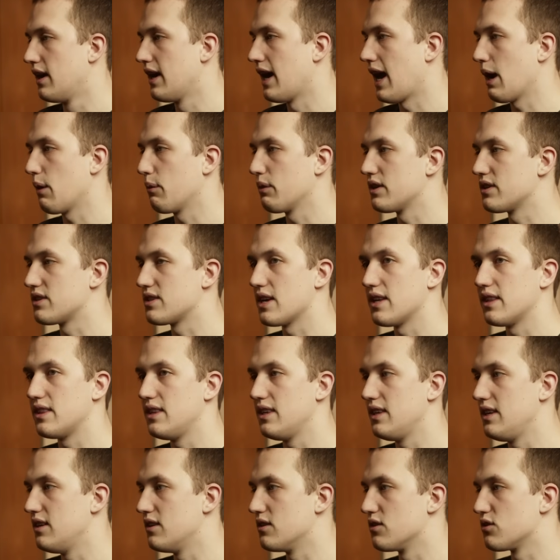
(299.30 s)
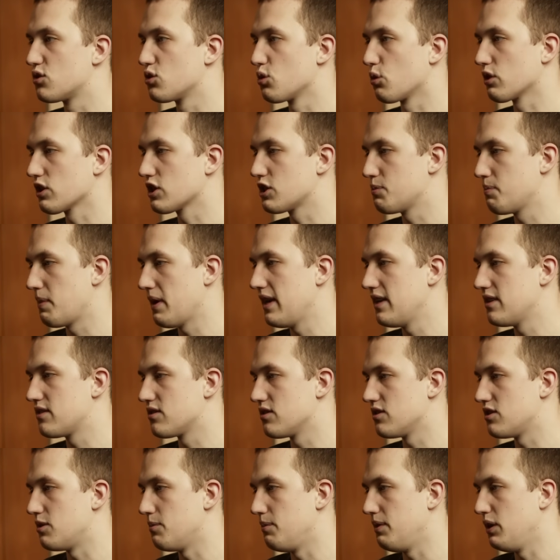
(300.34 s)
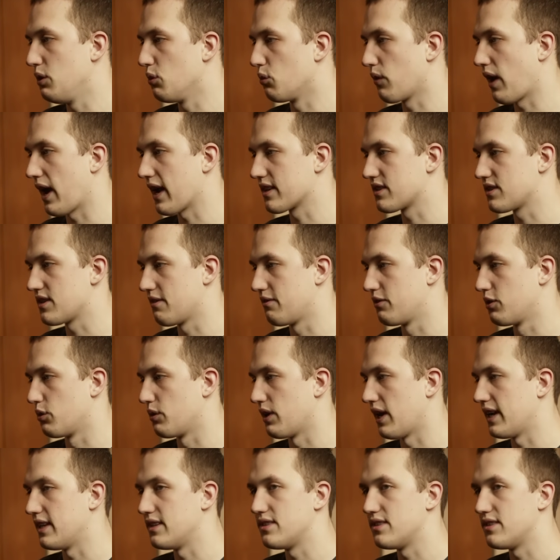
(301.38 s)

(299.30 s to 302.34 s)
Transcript: I want to set the source space to be Rec 709